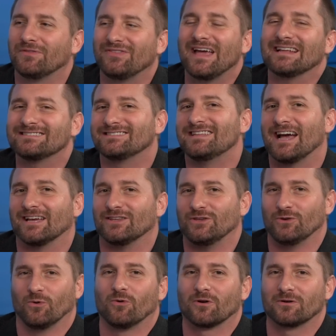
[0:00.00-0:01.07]
that's not
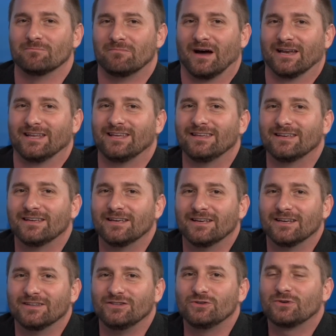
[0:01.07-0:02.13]
your money.
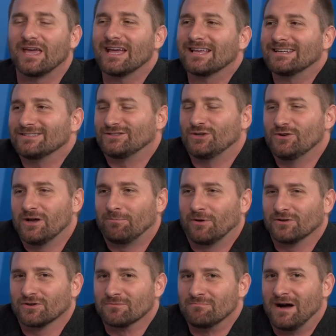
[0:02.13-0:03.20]
You can't get a tune up
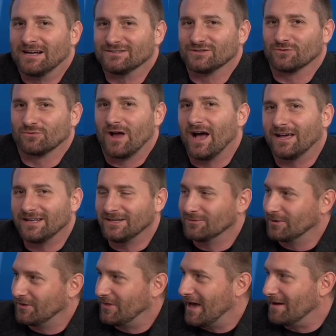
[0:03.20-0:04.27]
on your Maserati
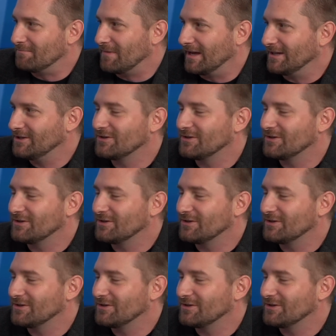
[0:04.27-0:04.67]
with that money.